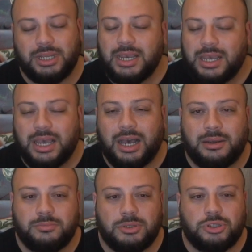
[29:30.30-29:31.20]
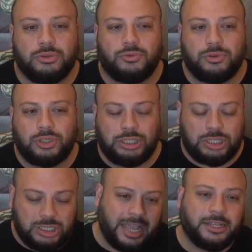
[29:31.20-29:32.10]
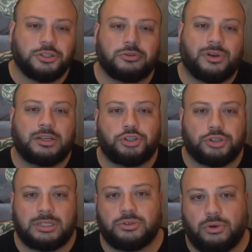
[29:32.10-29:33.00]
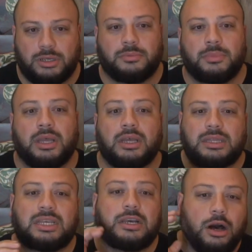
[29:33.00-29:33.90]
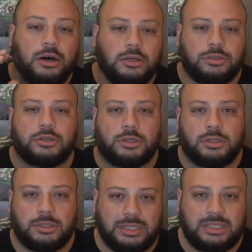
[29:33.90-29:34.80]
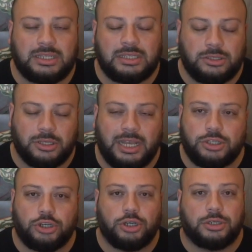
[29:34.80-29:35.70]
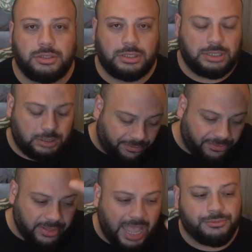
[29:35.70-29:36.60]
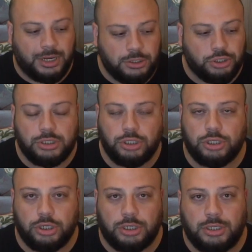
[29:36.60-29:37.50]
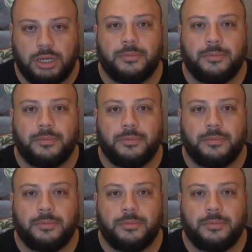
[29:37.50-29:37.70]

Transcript: So the standard ranger is awesome. The hunter, so that's the good. The flat ranger is the good.